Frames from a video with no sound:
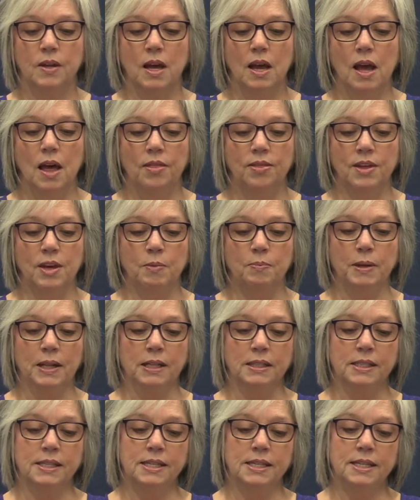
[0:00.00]
The
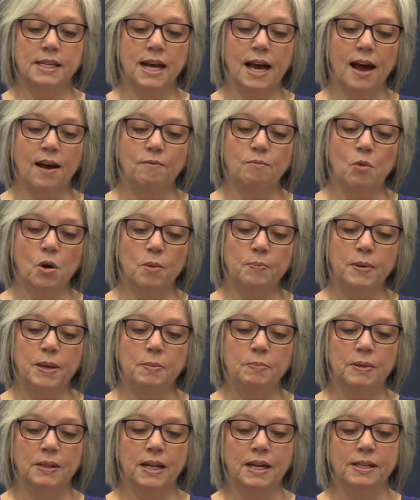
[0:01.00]
ability to have more
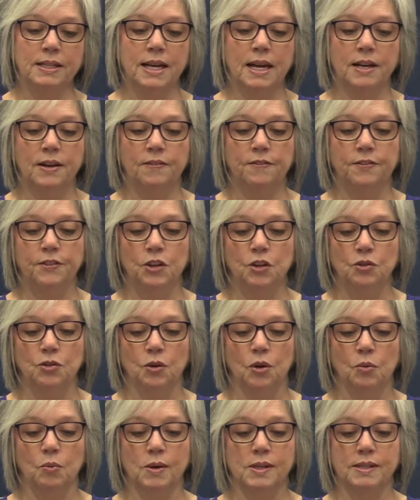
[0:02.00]
people attend a
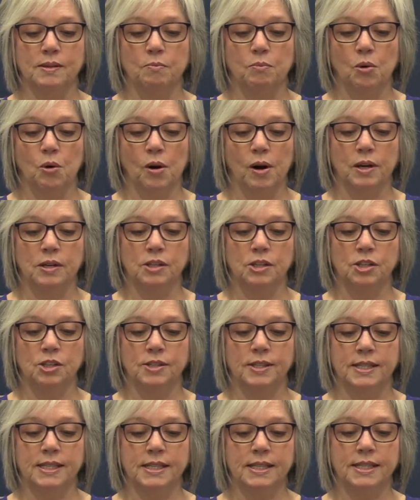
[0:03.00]
funeral was important to
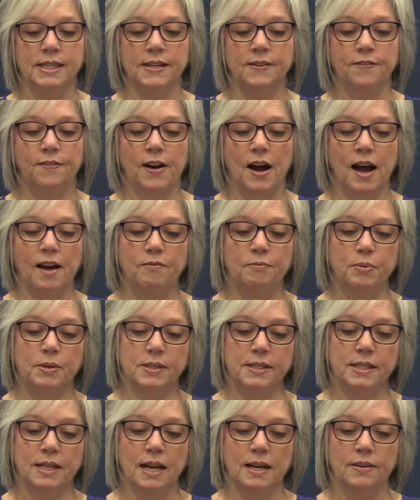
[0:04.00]

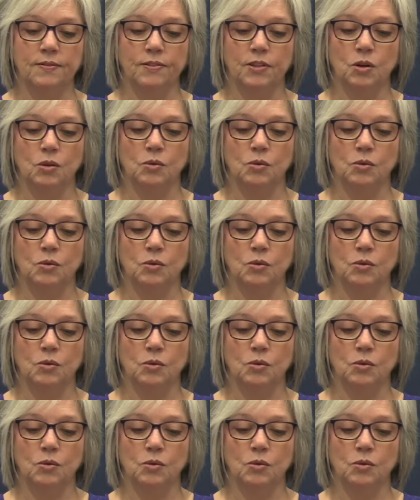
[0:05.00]
65% of those